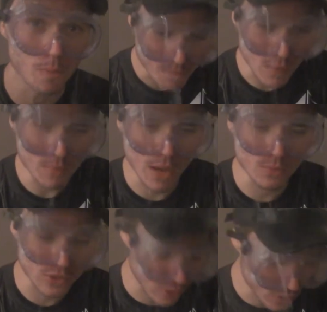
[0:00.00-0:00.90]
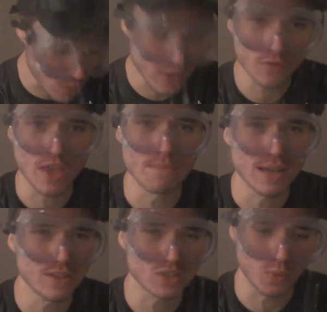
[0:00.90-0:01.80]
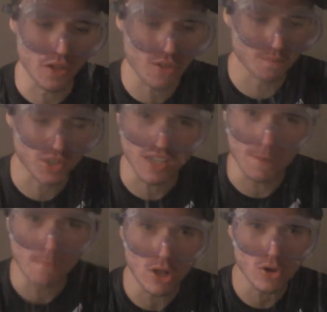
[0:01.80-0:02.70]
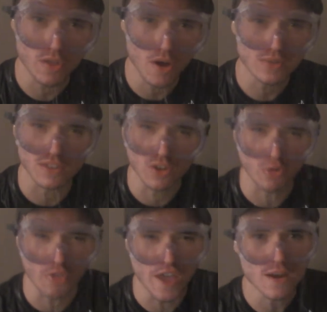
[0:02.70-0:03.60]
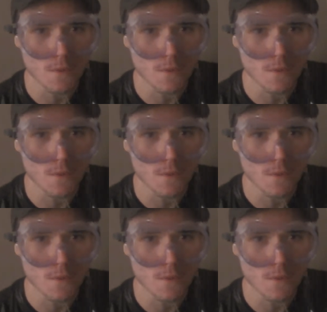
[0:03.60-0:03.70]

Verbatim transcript: I'm, I'm starting to wonder if they made this with skim milk, though. It's a little thin.